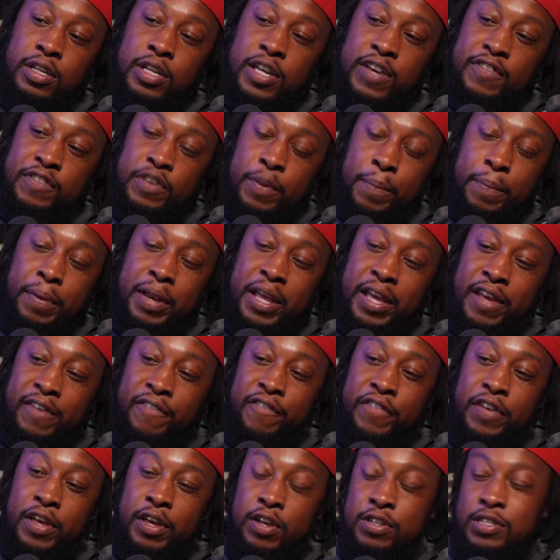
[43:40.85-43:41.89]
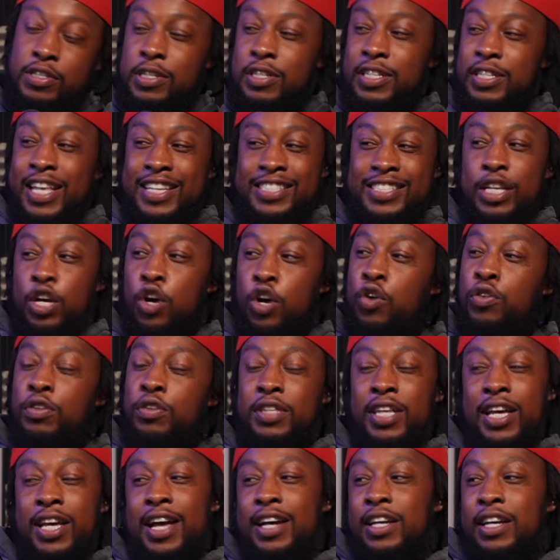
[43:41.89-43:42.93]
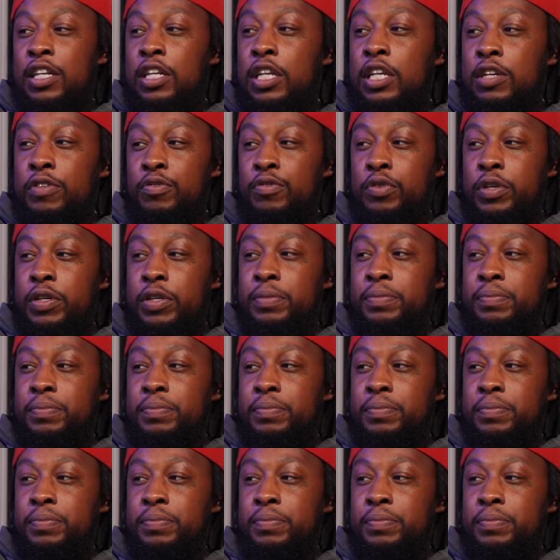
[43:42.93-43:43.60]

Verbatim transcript: if the plan fails, that's the only thing I can live with.